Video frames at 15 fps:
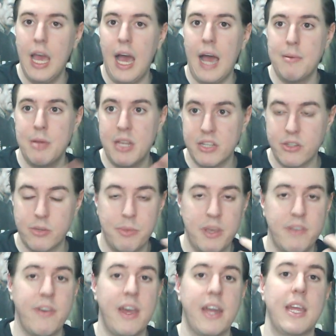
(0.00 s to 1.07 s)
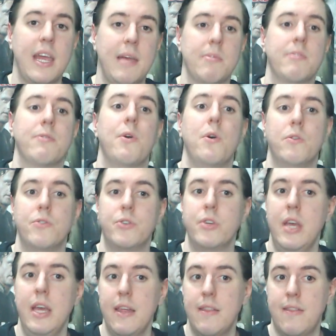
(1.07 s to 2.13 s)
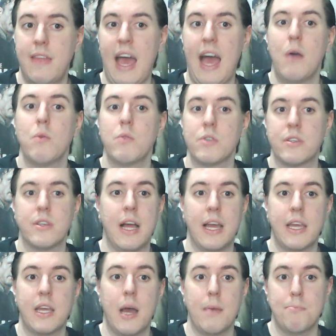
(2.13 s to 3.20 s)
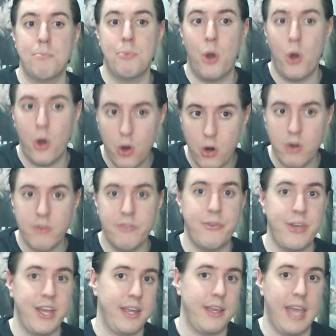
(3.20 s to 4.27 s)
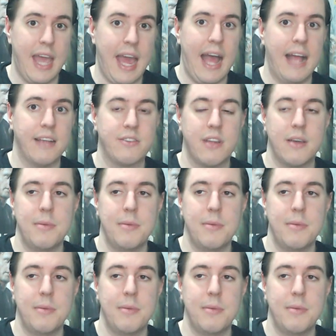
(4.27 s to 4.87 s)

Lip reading: I mean, as a big fan of Game of Thrones, that was like a perfect cast.